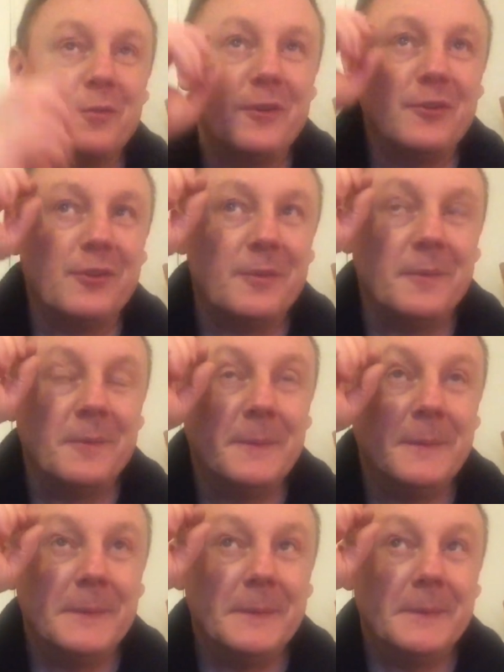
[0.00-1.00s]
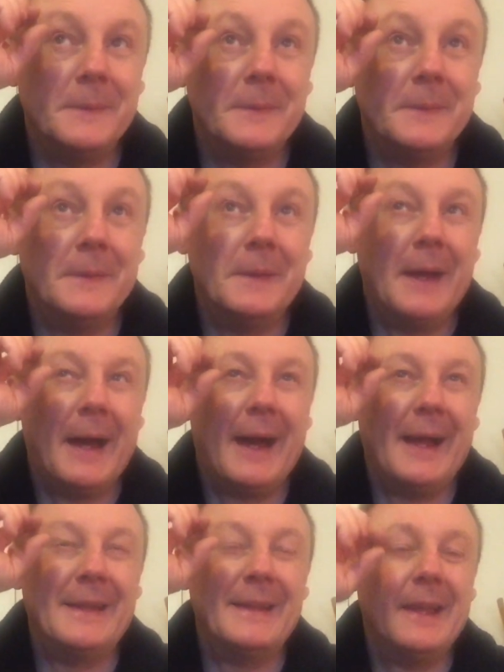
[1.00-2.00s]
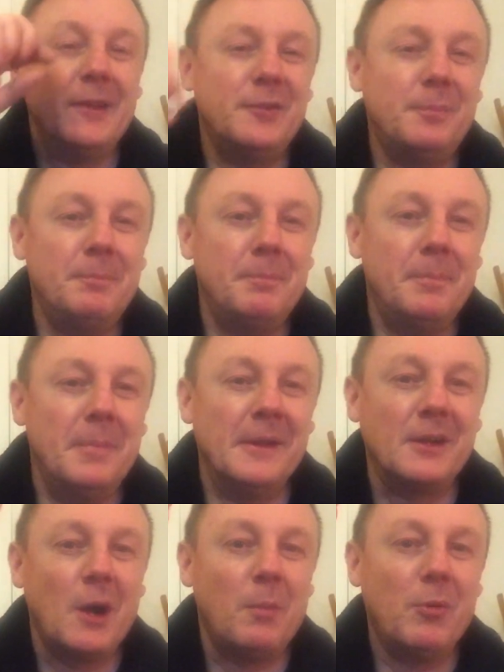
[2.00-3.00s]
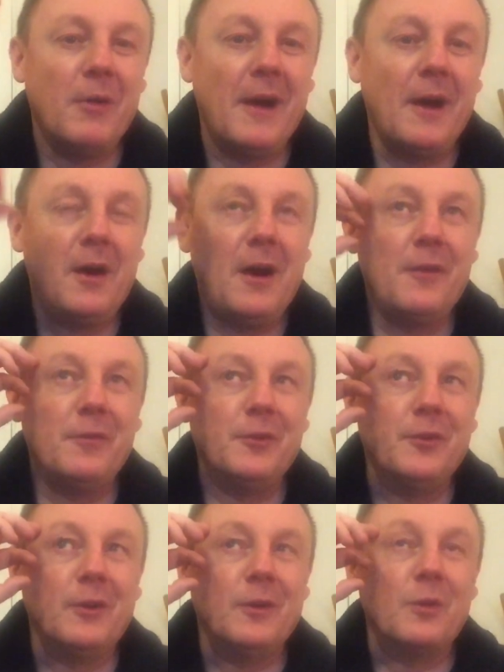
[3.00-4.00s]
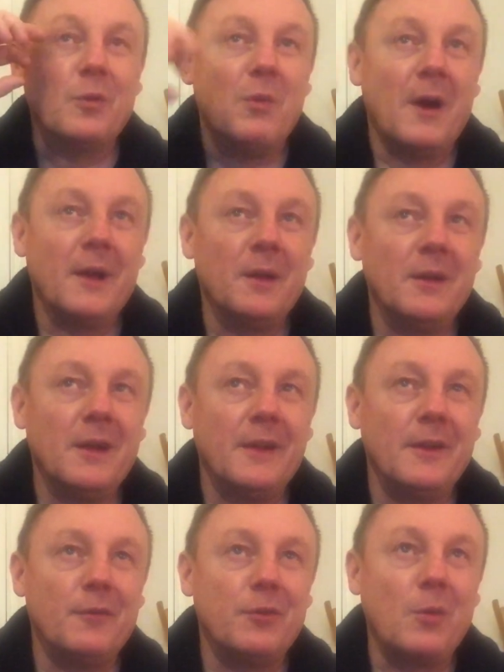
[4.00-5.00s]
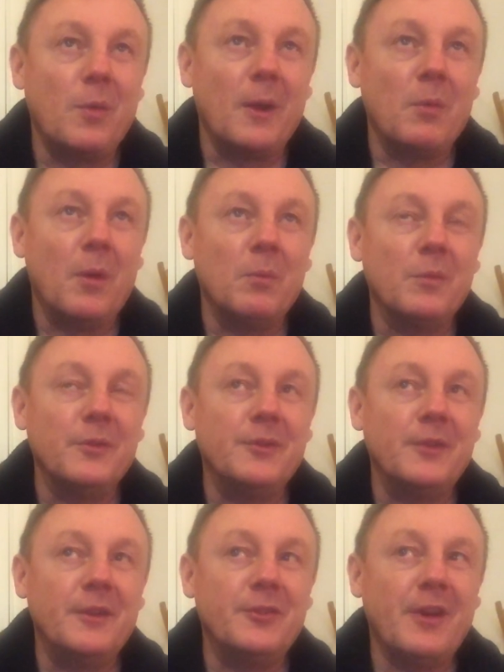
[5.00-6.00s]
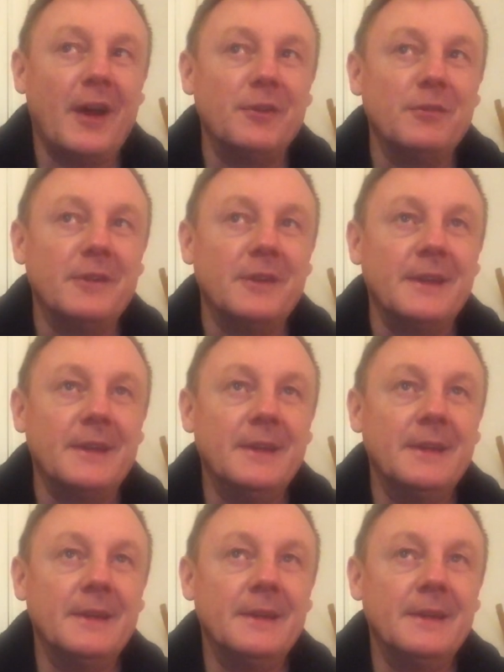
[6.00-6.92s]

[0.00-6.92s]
vision. And there's been a couple others along the way. Another quick one was in January.